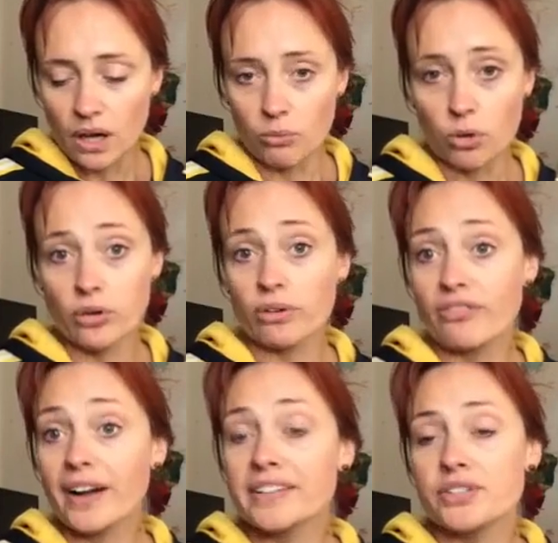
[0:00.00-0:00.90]
and what you'll
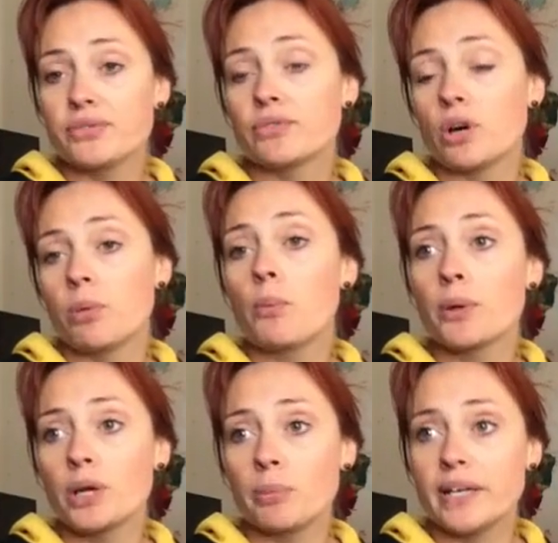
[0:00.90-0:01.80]
find is you've got
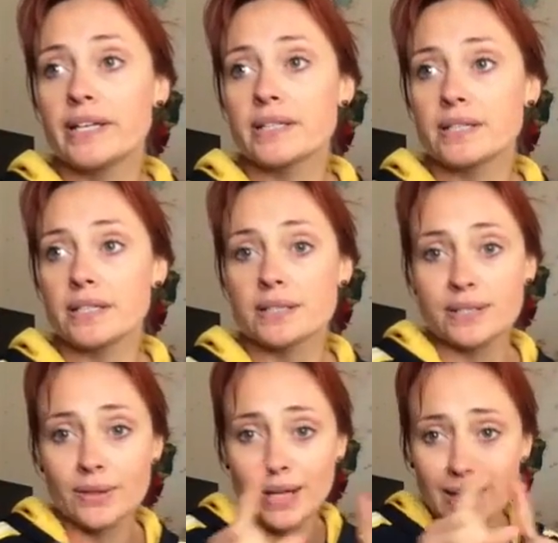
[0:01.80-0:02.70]
popular
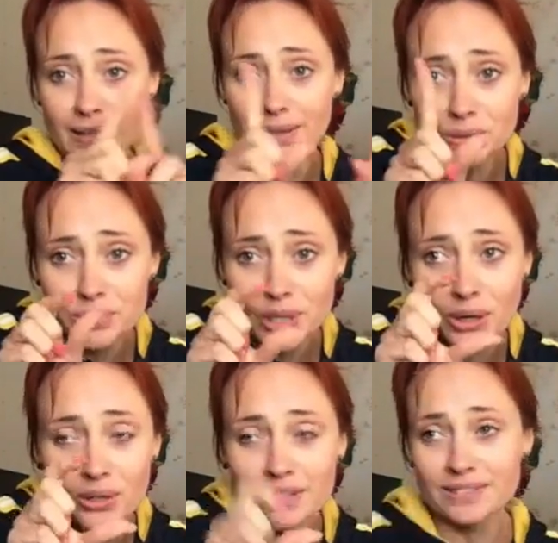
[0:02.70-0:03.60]
pieces. So that little
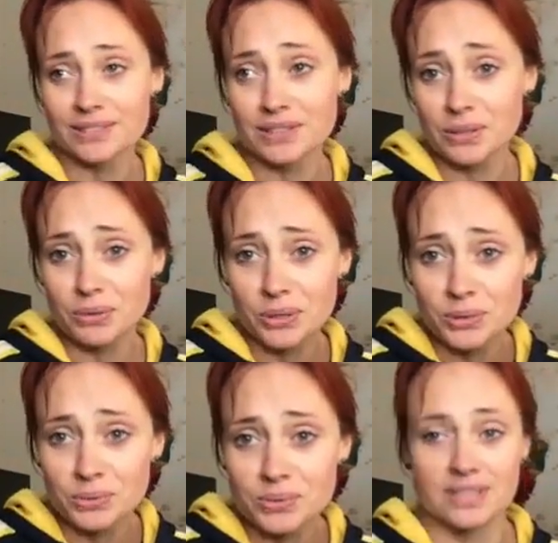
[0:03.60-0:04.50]
dog is so
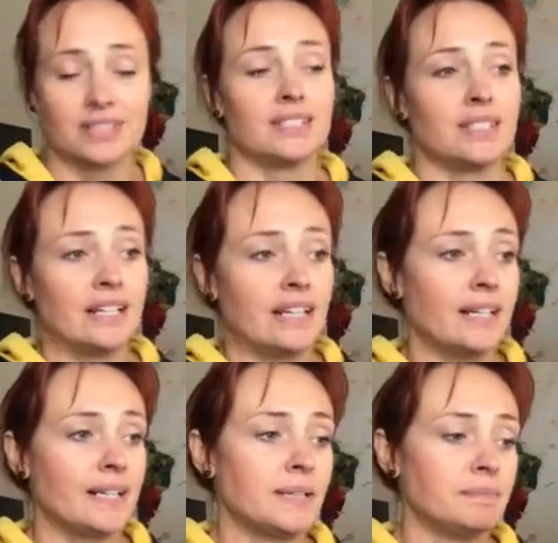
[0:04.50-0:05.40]
cute.
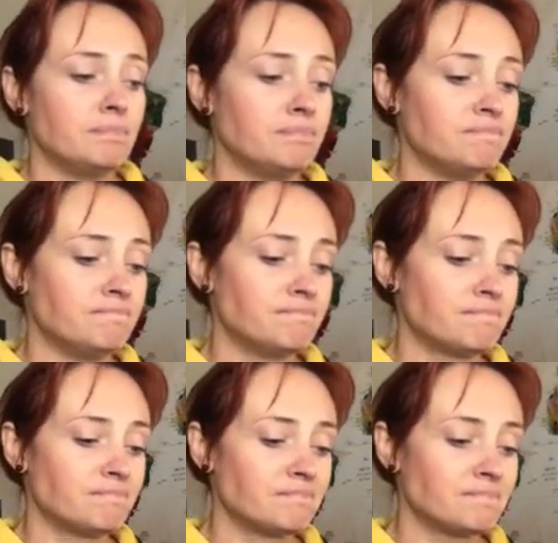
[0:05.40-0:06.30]

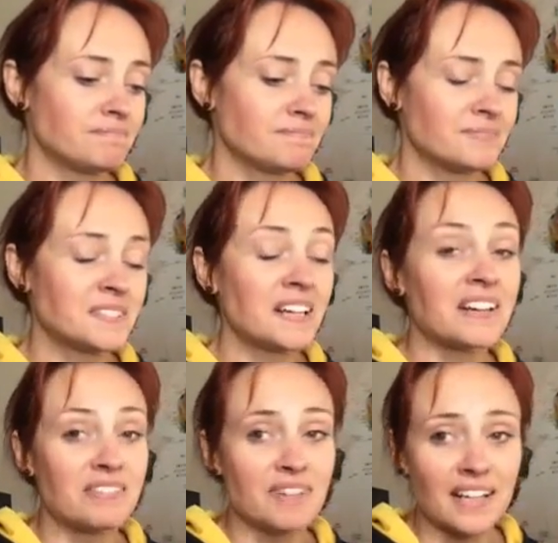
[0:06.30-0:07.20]

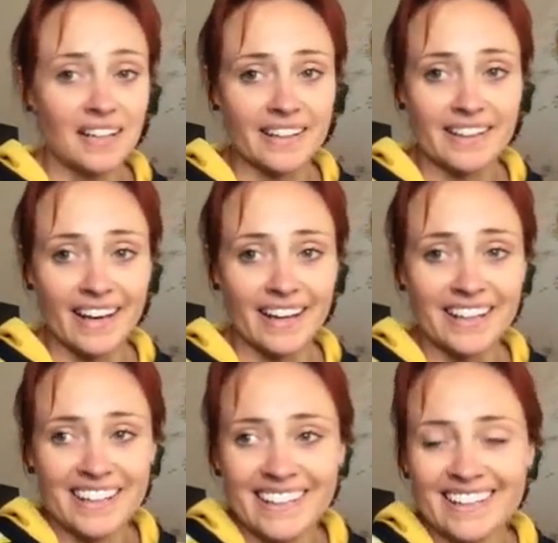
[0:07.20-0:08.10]
I really like
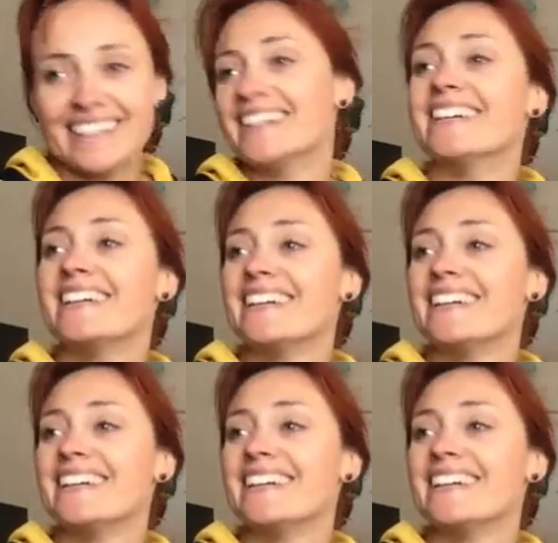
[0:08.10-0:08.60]
that.